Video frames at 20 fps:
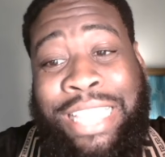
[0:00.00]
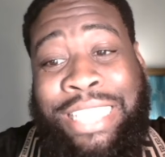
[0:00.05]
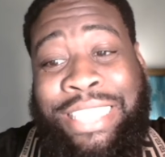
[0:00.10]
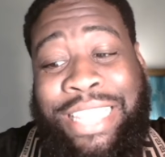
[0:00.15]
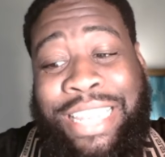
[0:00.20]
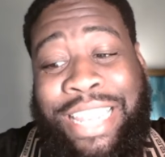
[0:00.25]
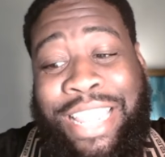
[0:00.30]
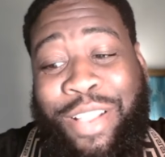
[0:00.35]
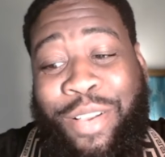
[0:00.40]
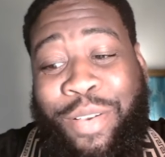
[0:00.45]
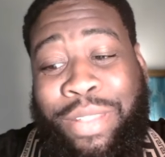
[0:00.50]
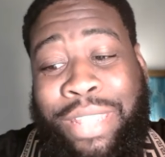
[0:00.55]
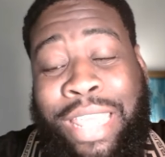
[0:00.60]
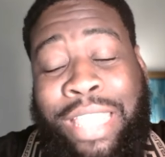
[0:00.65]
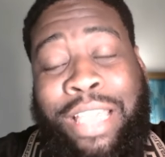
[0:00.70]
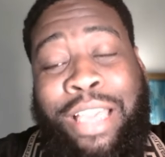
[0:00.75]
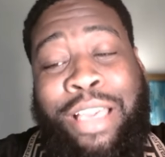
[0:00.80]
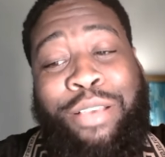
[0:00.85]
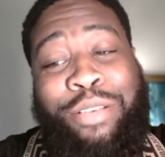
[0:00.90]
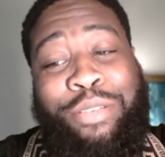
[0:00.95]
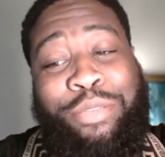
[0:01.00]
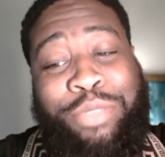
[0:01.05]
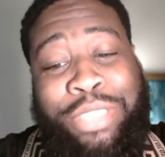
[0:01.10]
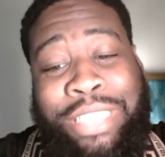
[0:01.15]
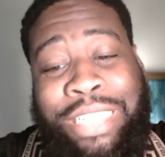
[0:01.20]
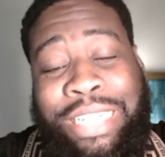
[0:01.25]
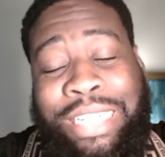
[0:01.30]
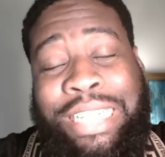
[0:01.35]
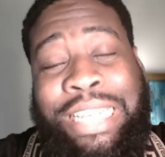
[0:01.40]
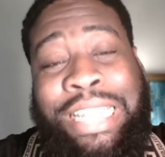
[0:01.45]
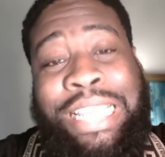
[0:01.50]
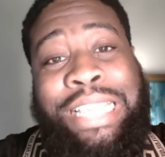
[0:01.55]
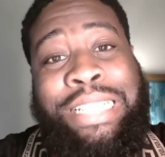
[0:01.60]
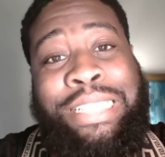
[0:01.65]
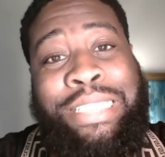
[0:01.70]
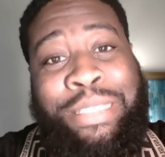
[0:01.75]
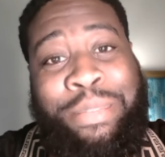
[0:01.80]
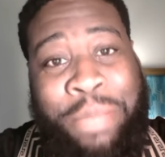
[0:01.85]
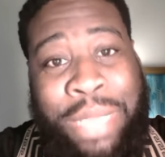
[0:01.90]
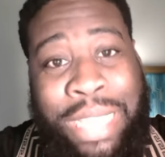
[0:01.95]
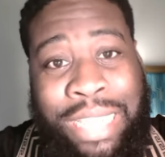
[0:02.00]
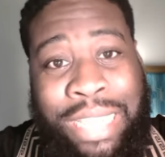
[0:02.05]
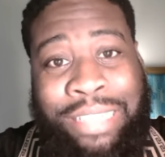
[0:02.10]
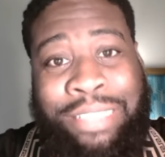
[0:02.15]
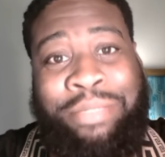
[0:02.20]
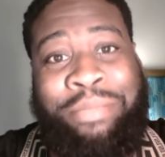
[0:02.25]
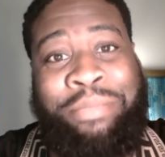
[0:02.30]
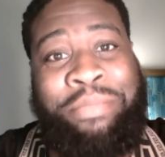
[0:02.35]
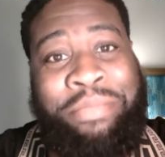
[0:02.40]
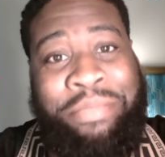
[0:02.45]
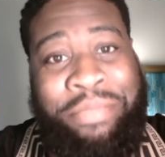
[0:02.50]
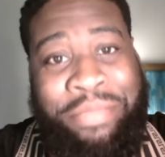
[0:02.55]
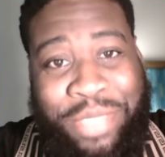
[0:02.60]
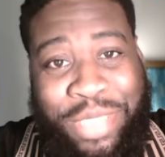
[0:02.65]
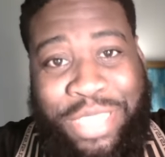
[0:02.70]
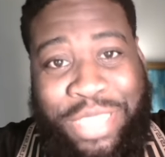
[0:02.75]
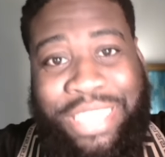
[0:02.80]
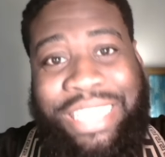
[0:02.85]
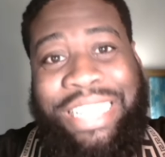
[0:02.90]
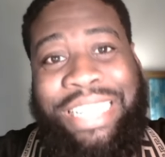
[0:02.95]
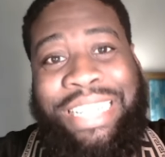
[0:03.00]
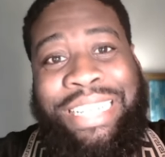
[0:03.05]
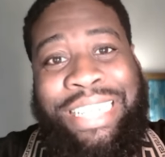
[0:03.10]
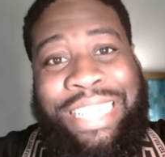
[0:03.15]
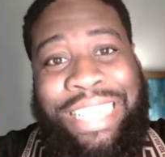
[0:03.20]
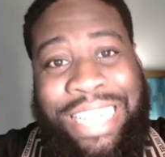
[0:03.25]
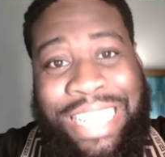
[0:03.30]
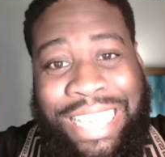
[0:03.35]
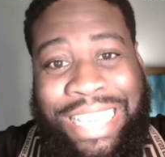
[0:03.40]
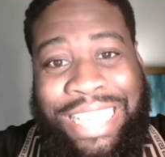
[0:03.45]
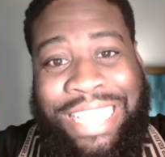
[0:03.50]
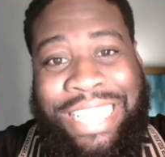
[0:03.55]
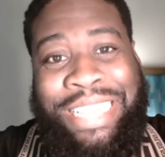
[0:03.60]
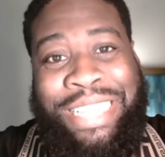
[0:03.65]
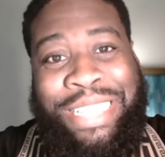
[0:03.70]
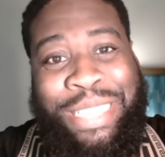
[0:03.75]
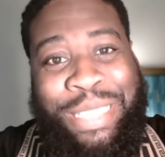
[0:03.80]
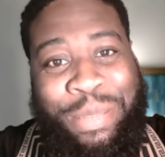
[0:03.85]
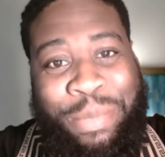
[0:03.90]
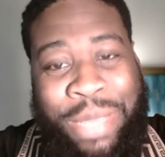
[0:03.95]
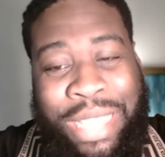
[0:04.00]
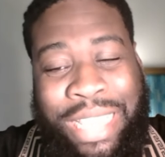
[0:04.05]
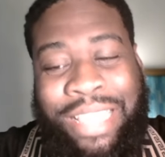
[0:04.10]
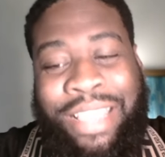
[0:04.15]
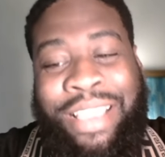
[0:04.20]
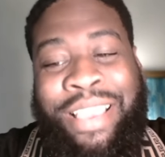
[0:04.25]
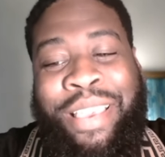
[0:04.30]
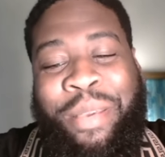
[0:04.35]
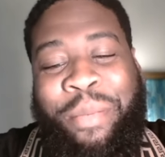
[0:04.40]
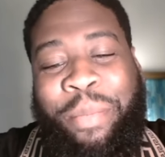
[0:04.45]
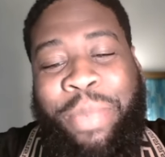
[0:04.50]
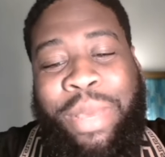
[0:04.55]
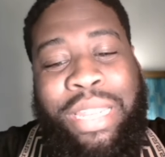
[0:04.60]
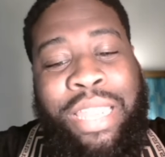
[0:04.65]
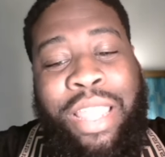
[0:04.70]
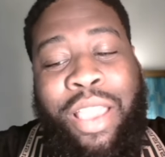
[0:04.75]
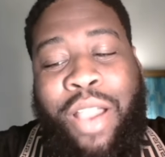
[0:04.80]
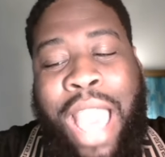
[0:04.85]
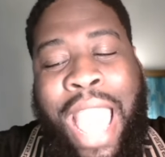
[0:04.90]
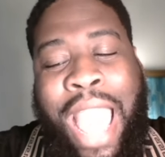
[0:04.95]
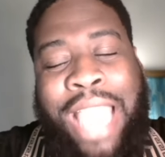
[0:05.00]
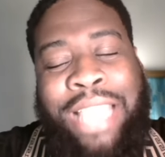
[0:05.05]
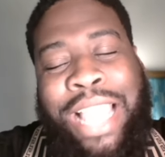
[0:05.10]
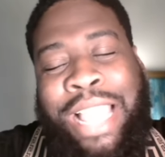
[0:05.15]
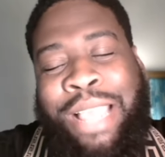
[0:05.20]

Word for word: they sitting there going like, "Oh, she needs me, she needs me." But no, I